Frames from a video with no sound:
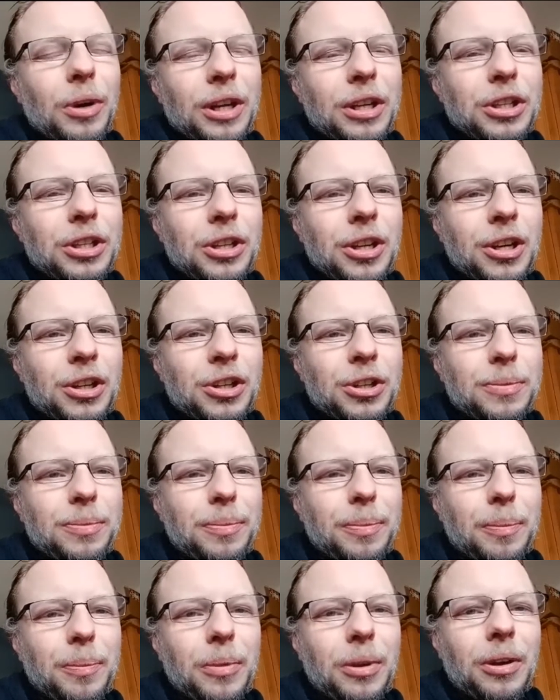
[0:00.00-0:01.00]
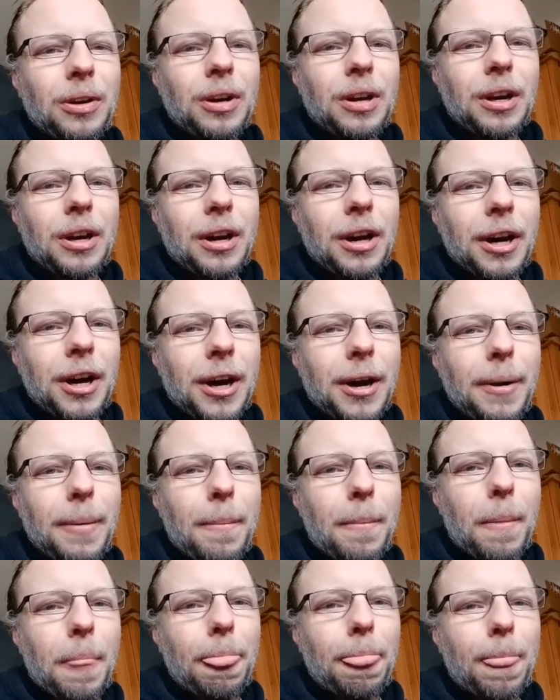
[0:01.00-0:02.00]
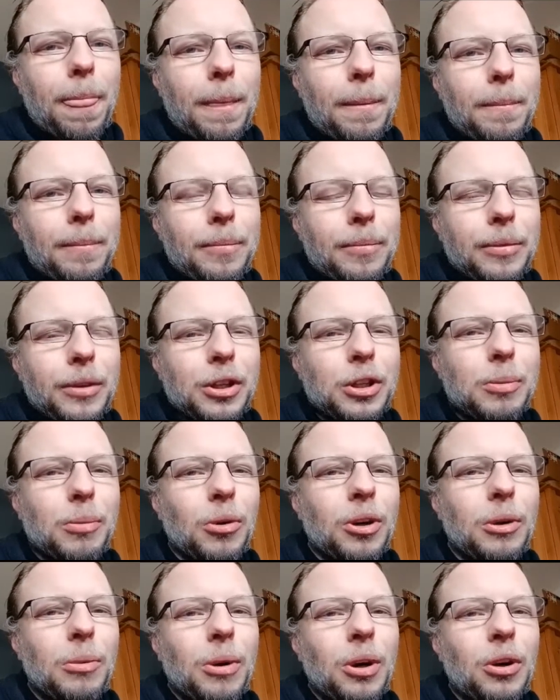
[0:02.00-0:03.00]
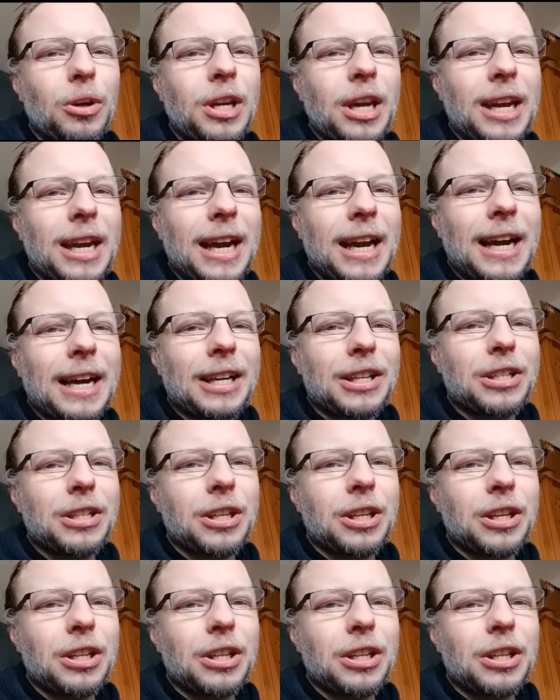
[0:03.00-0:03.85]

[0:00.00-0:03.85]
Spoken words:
Church. This morning we're looking at